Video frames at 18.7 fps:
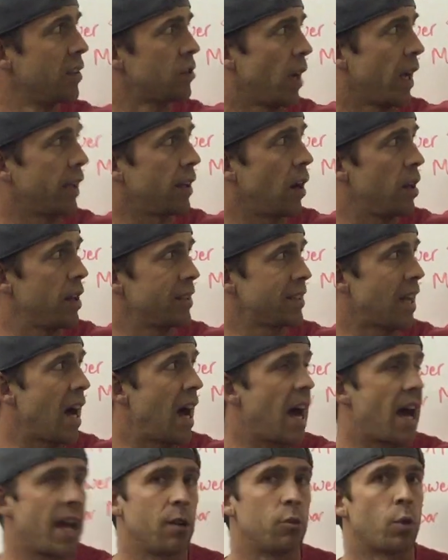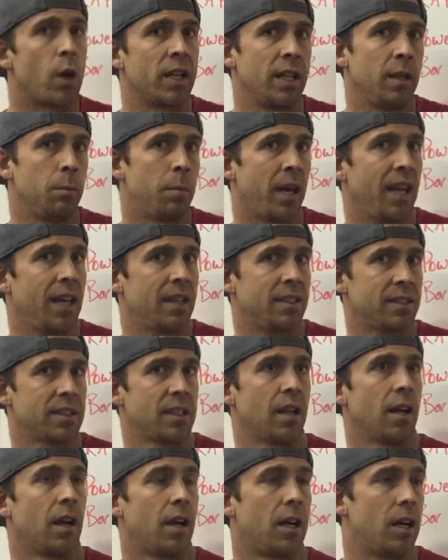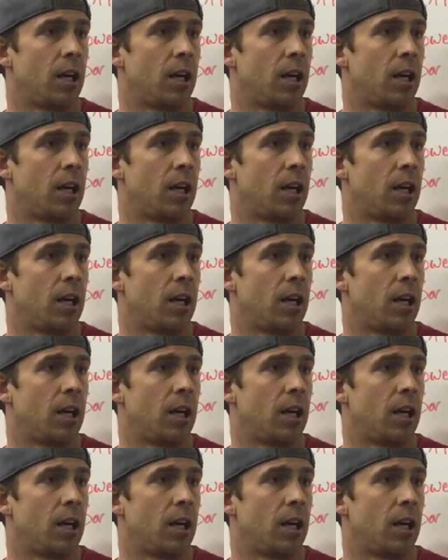So I call this a high running pace.